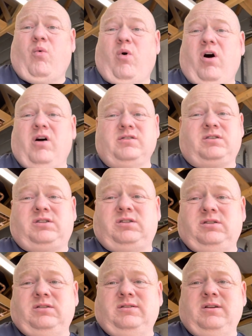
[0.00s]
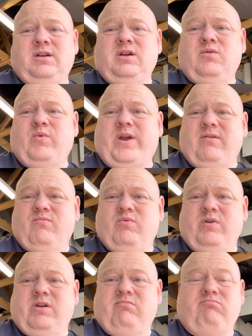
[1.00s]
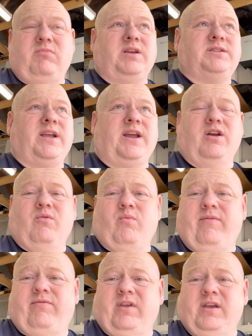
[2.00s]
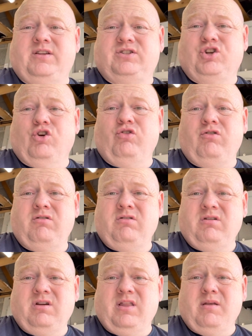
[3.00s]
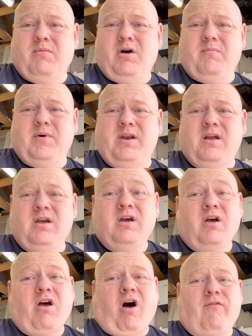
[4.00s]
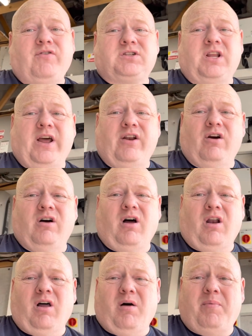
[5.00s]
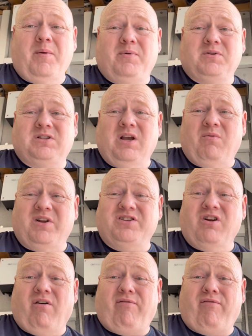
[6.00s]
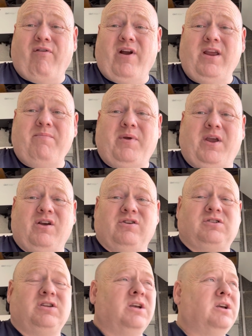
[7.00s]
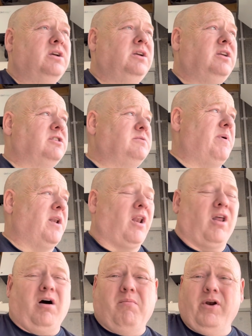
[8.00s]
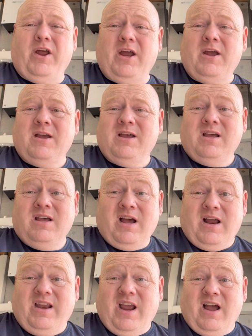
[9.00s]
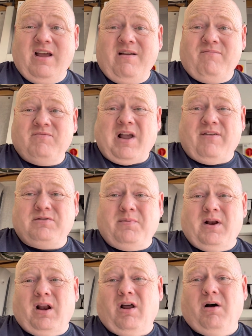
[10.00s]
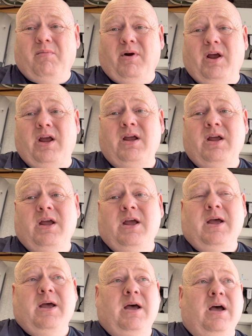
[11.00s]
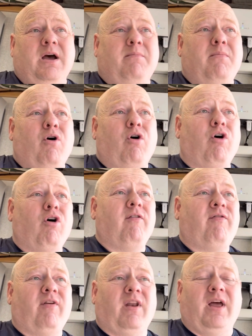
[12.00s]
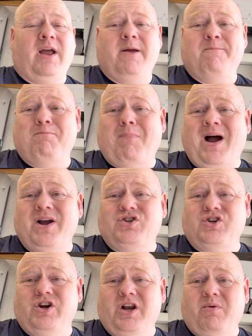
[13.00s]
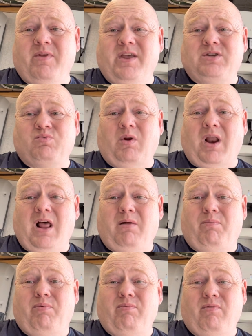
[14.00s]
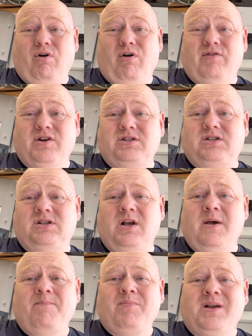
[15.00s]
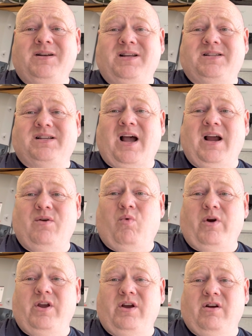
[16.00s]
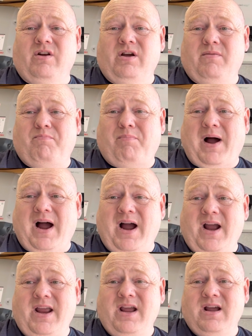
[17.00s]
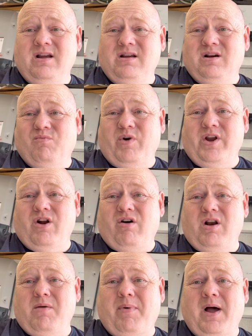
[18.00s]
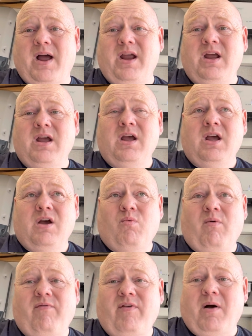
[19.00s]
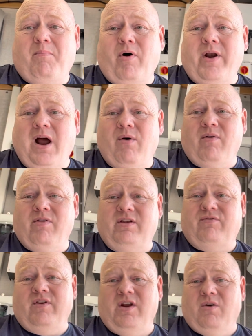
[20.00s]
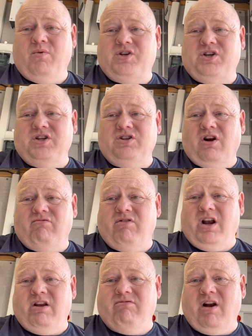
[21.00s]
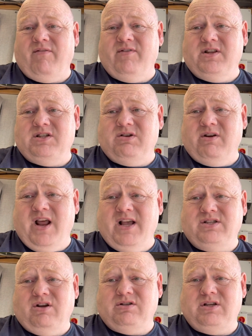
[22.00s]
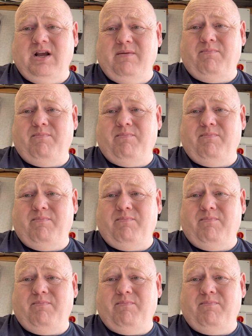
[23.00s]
waters, it's heating up with the sun at the moment. Obviously, I know a lot of people say, well, it's not free because you spent a lot of money. And yeah, I've spent a lot of money. Hopefully, my journey with this will help others decide what you're going to buy and what you're not going to buy. One thing I'll point out on this video, which is not really relevant to an air source heat